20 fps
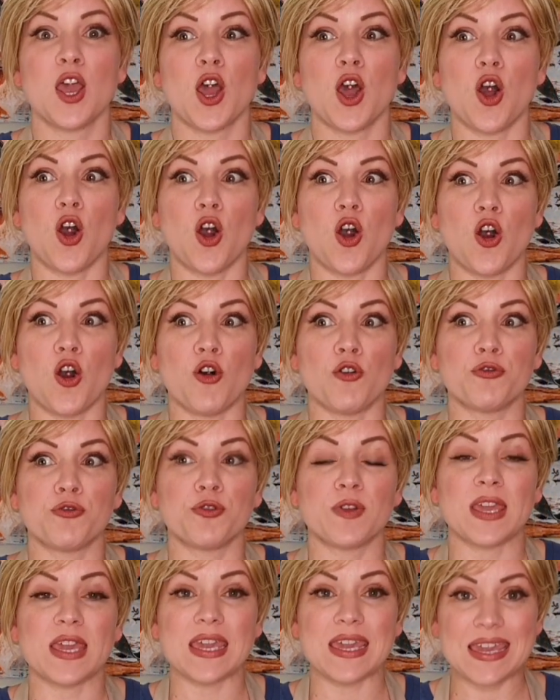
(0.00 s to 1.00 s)
of
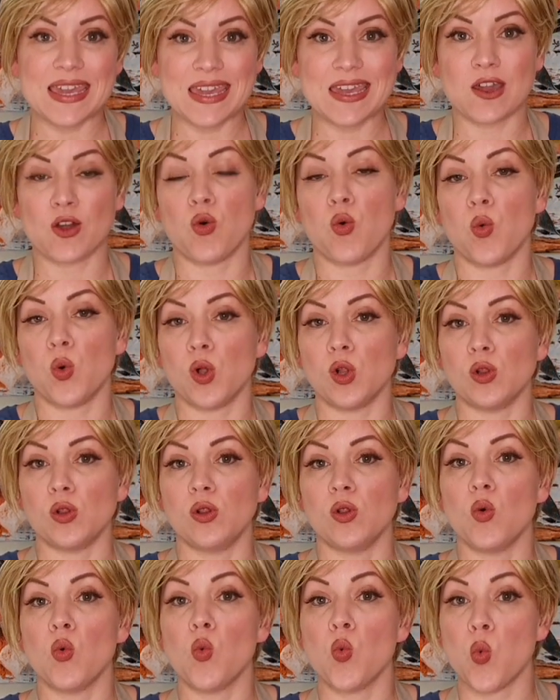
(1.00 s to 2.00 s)
equal
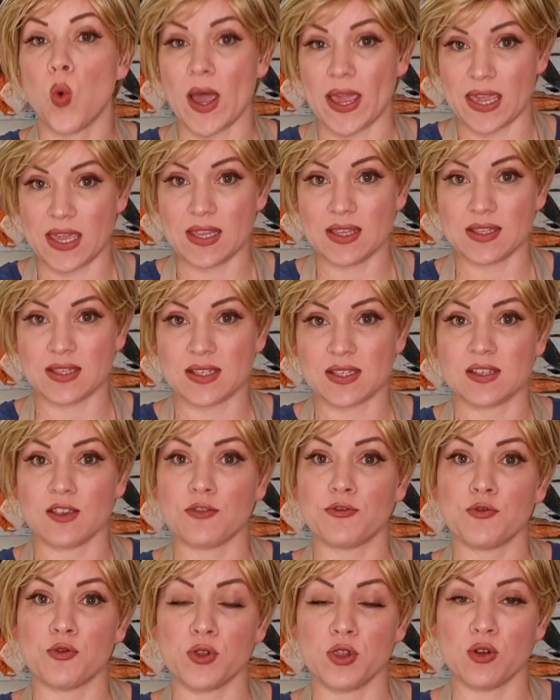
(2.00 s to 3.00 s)
weights
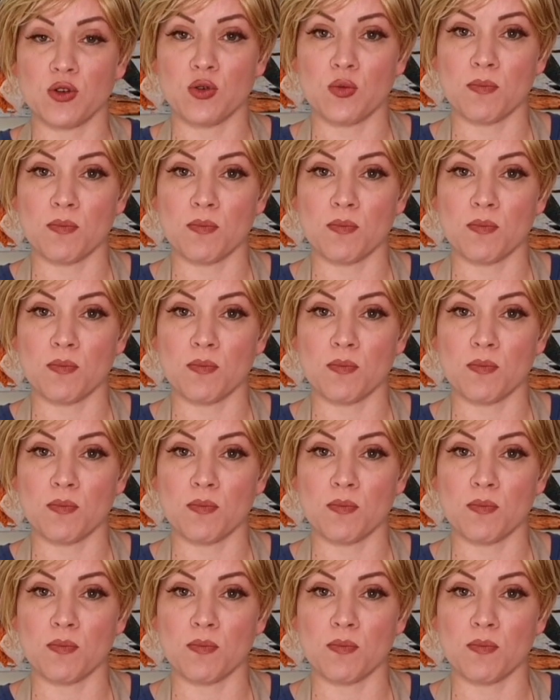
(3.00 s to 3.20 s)
for your